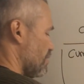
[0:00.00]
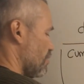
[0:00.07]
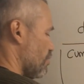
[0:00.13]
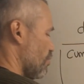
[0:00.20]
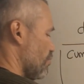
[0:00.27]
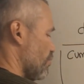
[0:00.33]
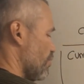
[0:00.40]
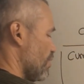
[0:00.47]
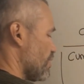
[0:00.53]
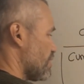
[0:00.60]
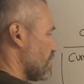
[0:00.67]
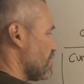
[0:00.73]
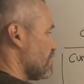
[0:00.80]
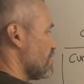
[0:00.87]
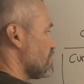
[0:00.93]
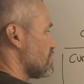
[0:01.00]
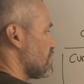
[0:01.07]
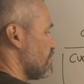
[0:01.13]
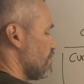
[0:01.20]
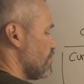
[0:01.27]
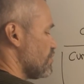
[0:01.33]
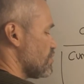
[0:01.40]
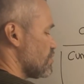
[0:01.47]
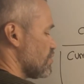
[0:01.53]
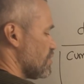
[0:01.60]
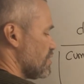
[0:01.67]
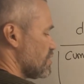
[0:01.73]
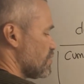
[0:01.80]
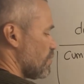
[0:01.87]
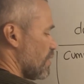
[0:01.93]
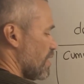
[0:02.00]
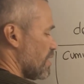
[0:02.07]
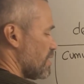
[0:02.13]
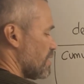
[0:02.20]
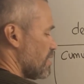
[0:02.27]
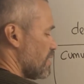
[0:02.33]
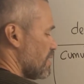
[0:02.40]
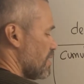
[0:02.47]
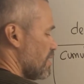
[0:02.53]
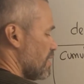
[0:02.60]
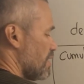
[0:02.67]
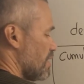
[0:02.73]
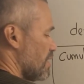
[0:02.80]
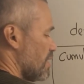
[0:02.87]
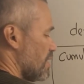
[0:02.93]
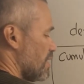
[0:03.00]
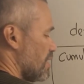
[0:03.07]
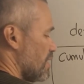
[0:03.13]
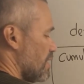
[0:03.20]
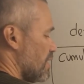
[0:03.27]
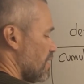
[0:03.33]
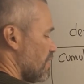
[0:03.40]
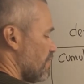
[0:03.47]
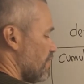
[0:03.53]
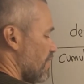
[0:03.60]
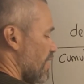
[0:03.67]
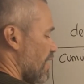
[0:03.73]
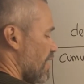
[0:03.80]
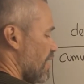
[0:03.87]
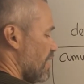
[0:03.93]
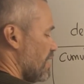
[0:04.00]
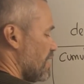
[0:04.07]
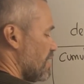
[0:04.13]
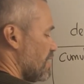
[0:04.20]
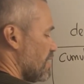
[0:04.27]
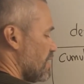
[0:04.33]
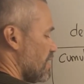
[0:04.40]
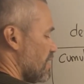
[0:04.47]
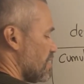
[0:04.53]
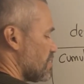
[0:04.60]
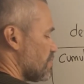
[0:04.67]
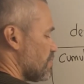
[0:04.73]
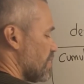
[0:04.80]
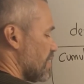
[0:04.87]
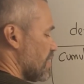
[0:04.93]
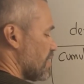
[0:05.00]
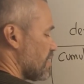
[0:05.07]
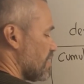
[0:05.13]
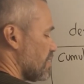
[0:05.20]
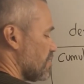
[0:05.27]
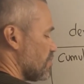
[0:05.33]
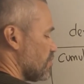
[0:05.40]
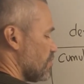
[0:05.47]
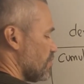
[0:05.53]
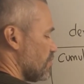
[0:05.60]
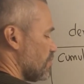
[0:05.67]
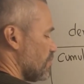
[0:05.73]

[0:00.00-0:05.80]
cumulative distribution is 1 if a is bigger than 2.